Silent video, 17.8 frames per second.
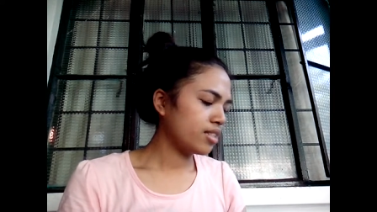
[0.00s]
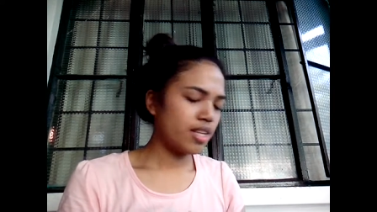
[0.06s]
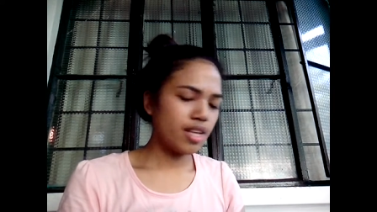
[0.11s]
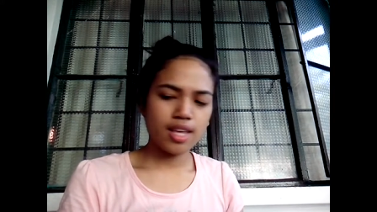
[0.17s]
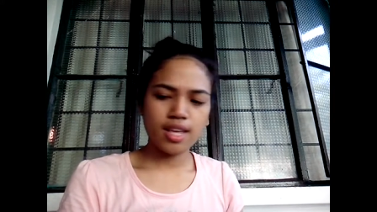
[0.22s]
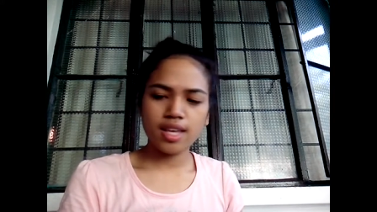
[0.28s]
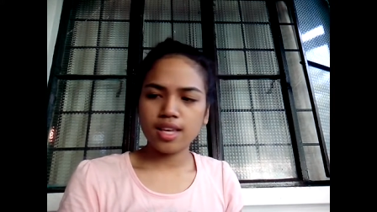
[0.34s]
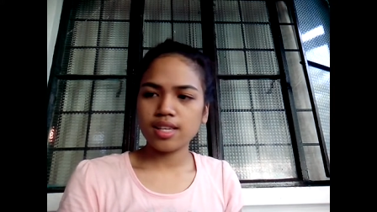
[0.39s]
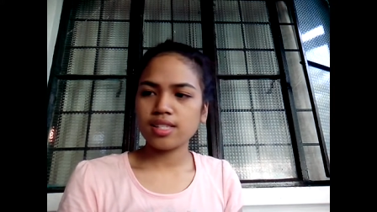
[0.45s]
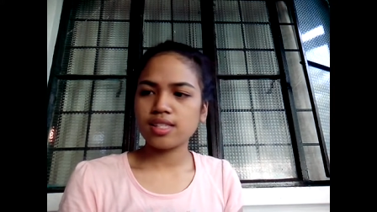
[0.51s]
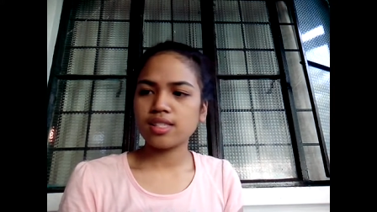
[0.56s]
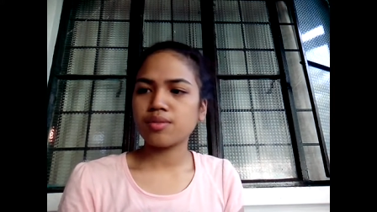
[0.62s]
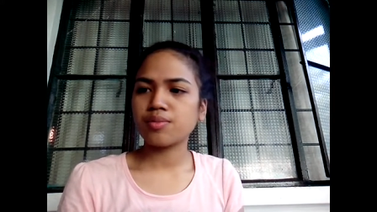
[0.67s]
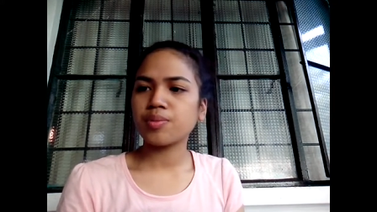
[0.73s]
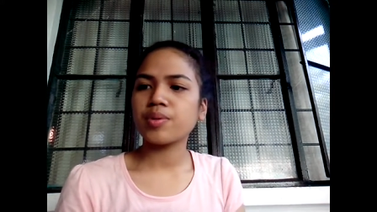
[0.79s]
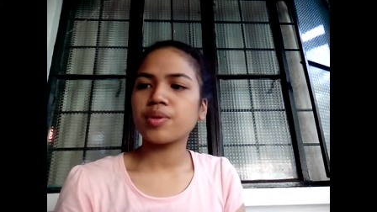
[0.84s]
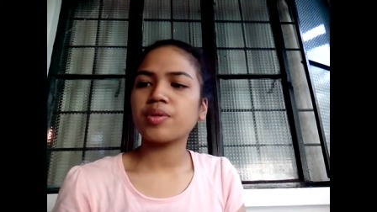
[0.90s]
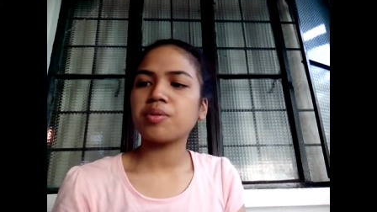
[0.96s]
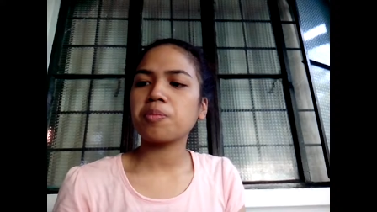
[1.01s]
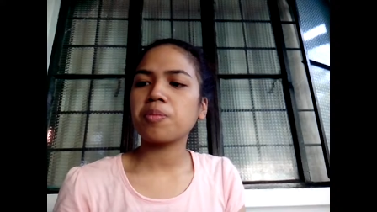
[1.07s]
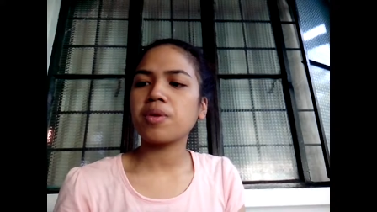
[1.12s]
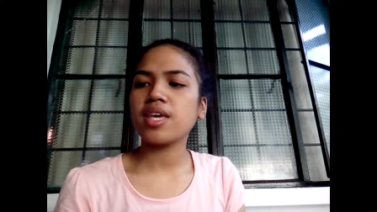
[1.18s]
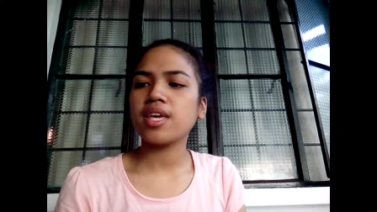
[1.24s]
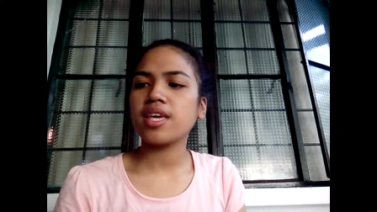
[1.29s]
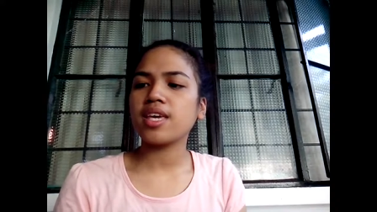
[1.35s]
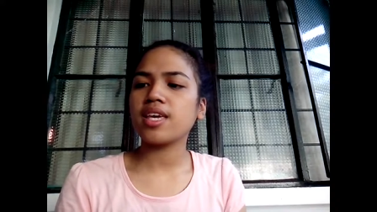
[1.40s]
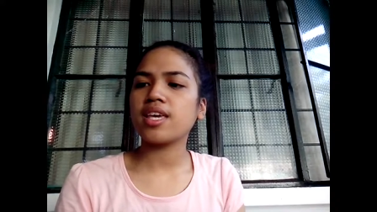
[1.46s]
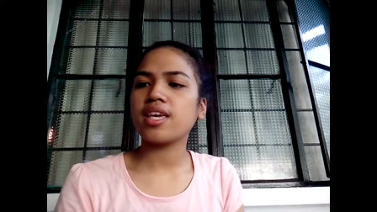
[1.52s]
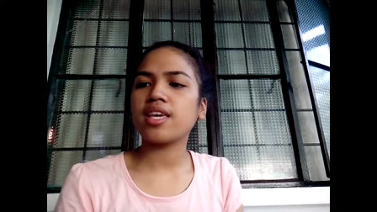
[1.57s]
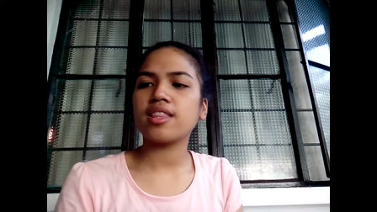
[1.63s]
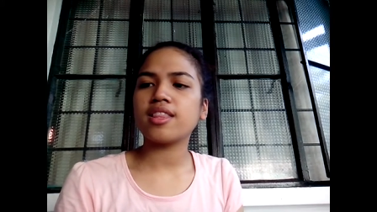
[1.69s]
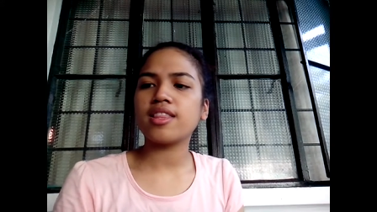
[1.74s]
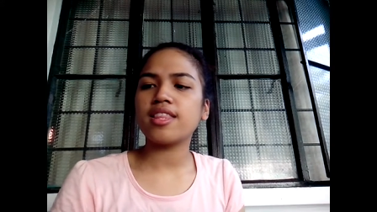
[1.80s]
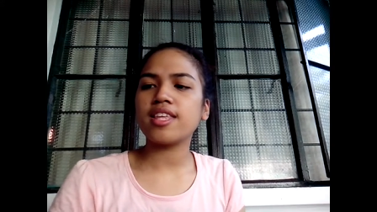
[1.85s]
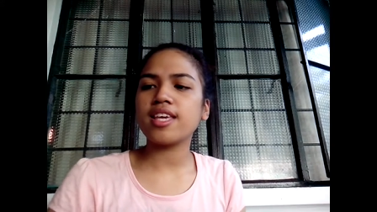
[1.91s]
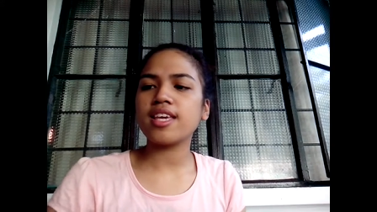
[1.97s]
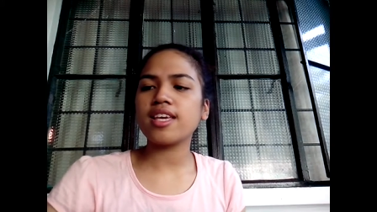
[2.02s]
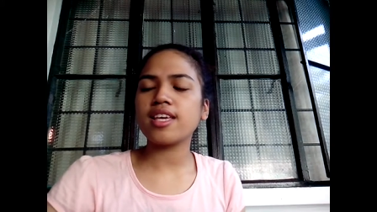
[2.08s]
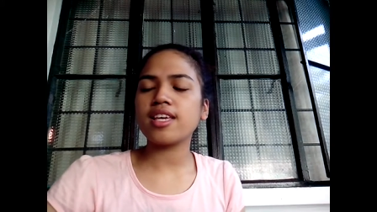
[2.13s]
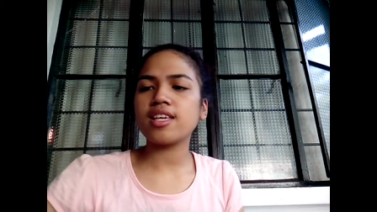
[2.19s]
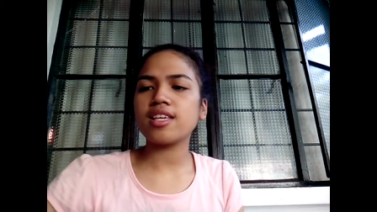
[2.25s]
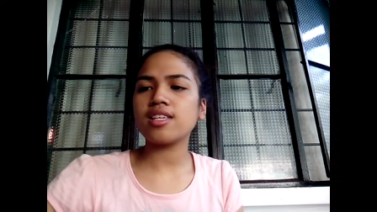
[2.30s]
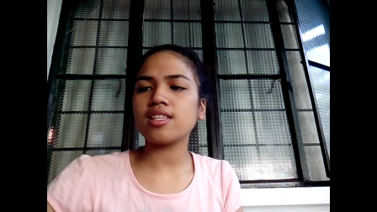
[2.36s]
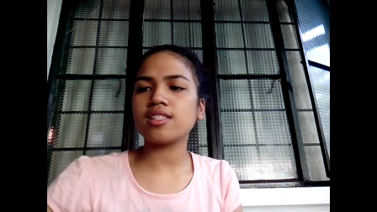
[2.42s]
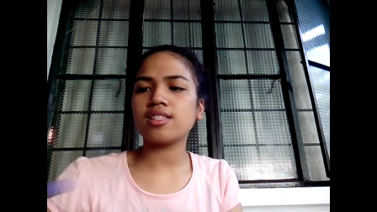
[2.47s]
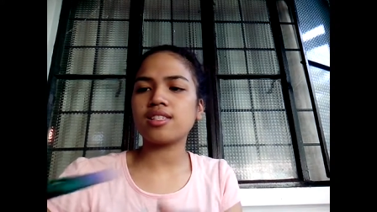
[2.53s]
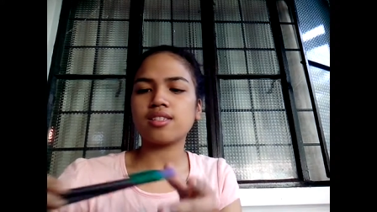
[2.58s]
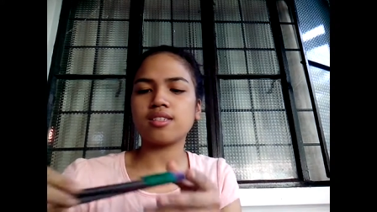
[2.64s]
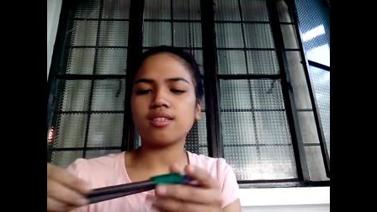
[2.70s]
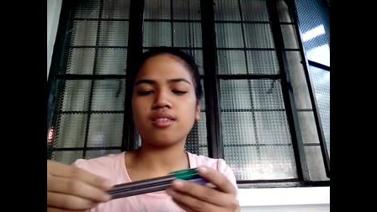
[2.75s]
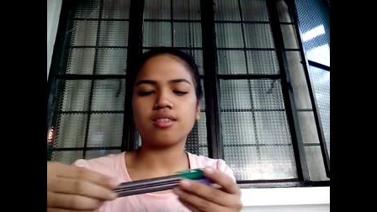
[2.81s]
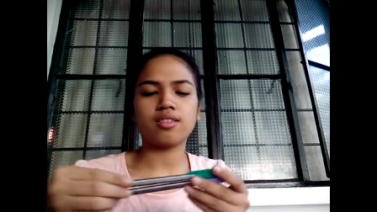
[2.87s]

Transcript: Next would be these.